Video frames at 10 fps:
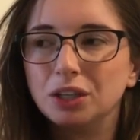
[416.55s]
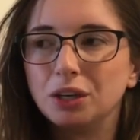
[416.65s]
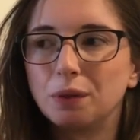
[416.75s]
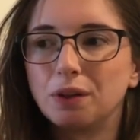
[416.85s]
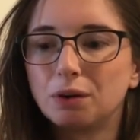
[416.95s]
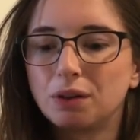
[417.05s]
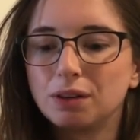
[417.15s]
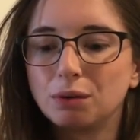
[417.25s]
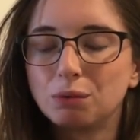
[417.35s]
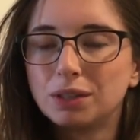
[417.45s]
You know,
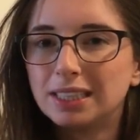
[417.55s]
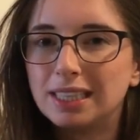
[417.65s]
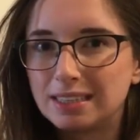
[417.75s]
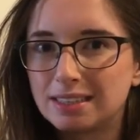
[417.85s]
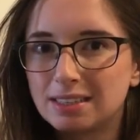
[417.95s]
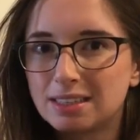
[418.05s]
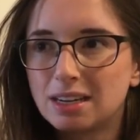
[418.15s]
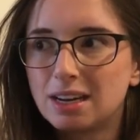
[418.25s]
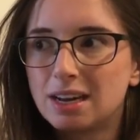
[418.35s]
there really isn't